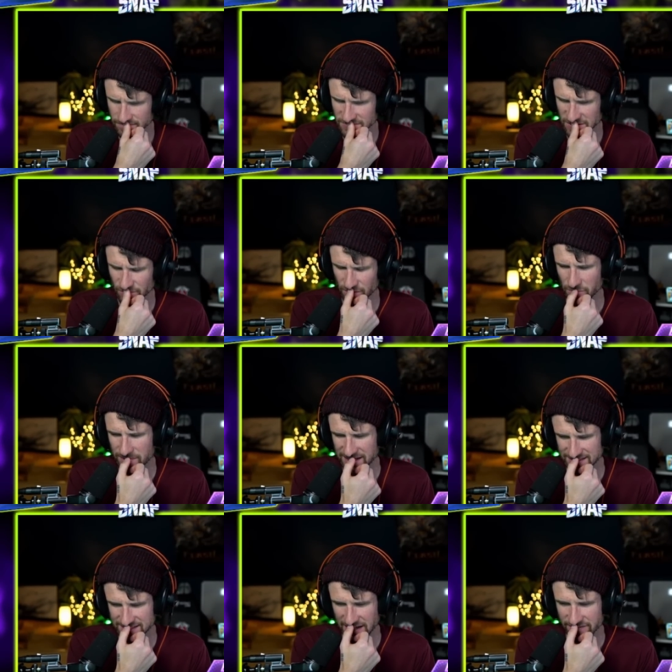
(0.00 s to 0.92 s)
We would be
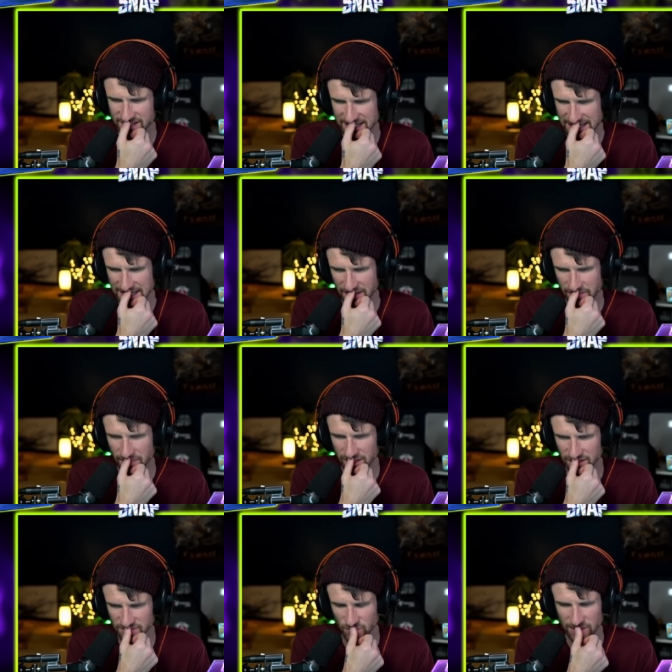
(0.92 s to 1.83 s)
at 17 in the
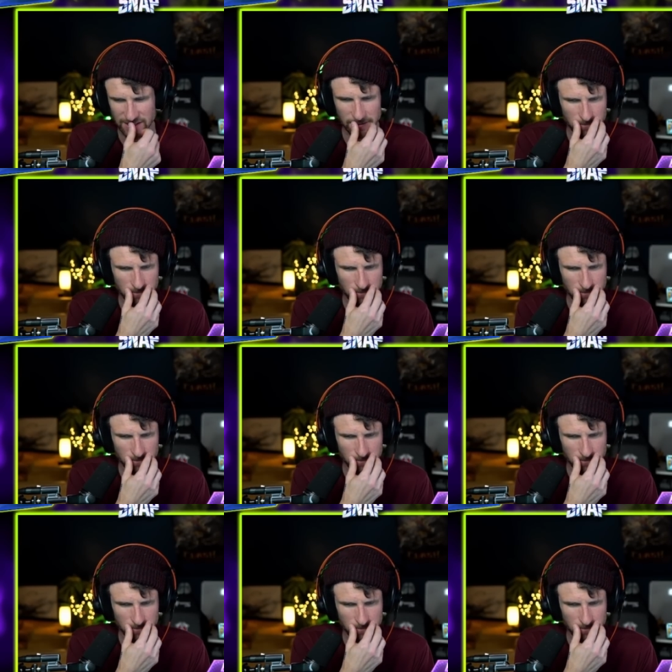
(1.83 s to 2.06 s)
middle as well,